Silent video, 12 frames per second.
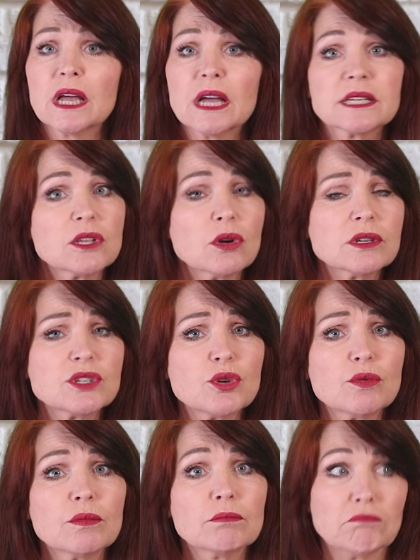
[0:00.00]
as long as
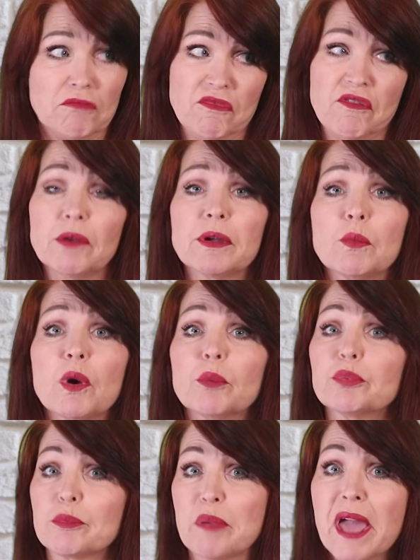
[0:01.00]
you're very well
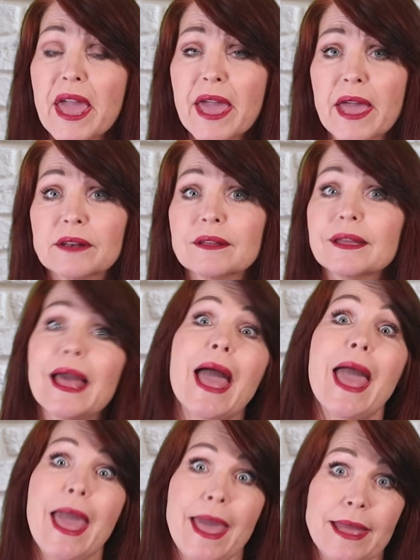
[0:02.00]
prepared
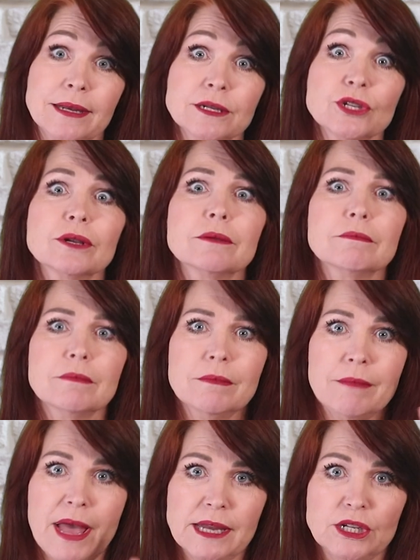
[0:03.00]
and
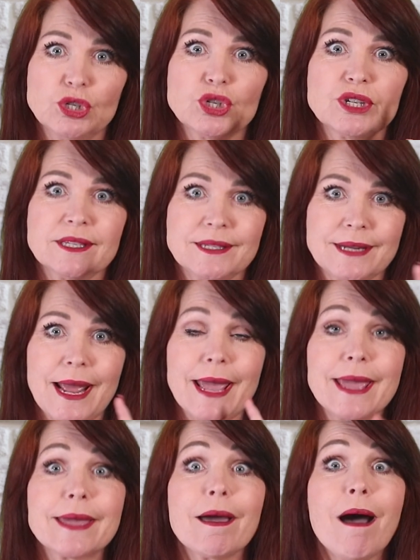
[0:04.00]
manage to
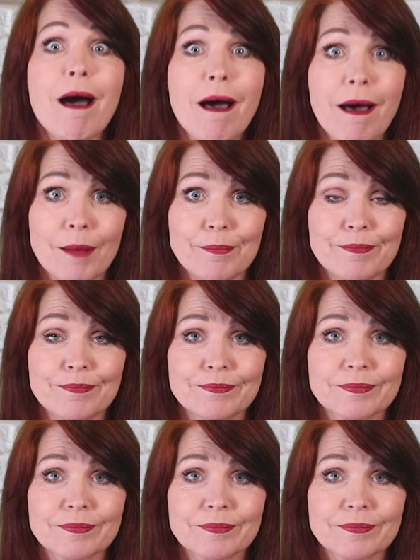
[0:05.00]
stay calm.